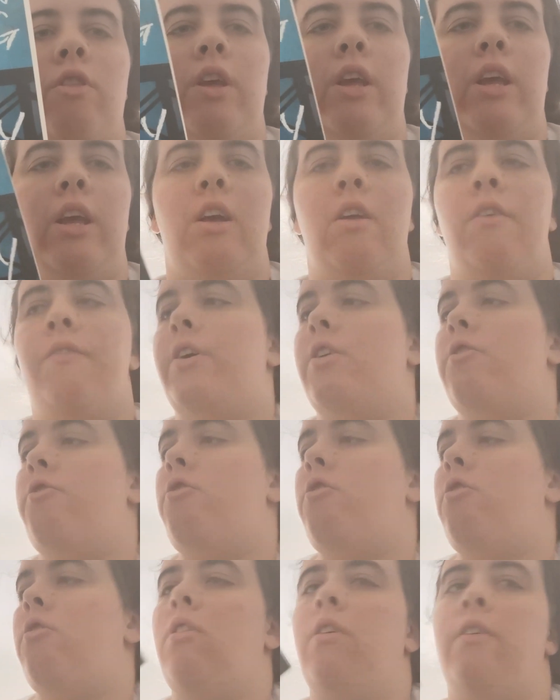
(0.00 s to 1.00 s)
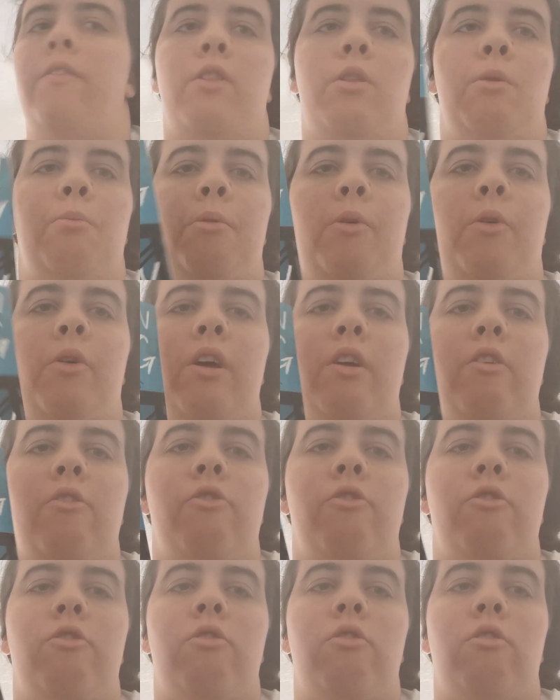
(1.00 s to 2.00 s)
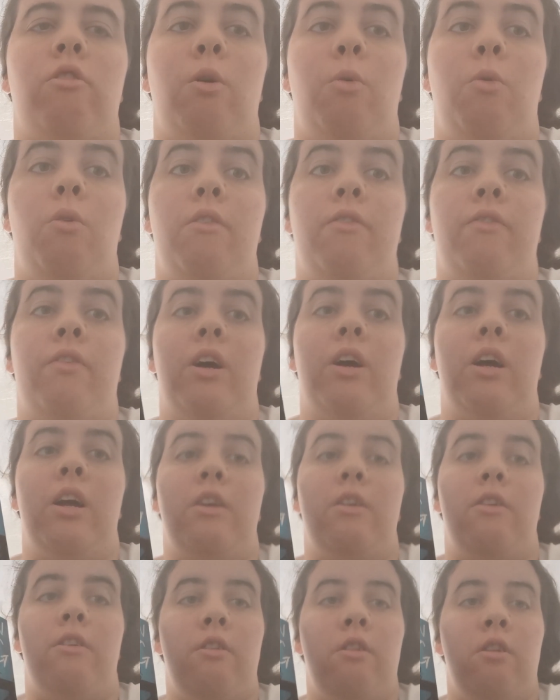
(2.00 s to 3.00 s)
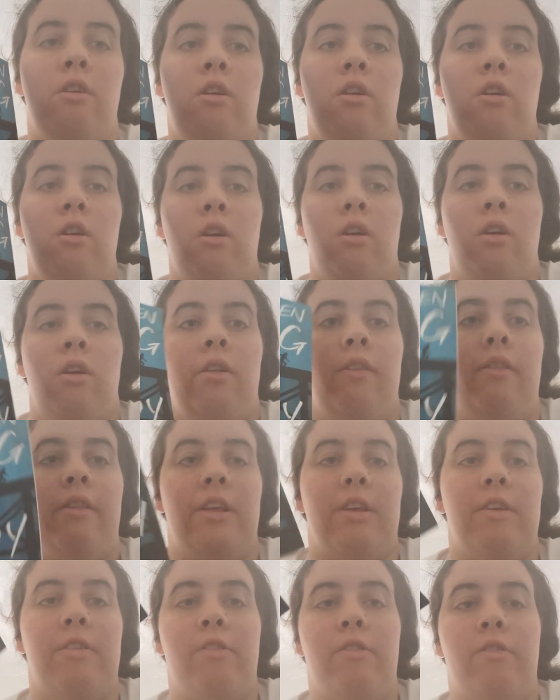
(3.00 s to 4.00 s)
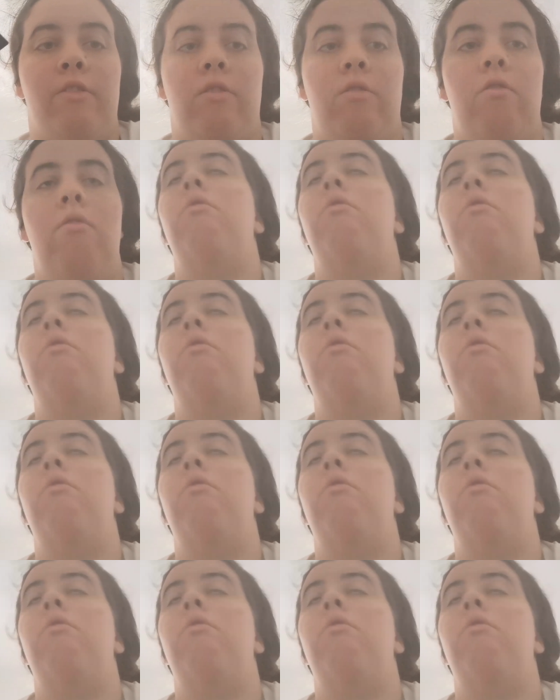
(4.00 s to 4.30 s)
the adventure of the boys going to find this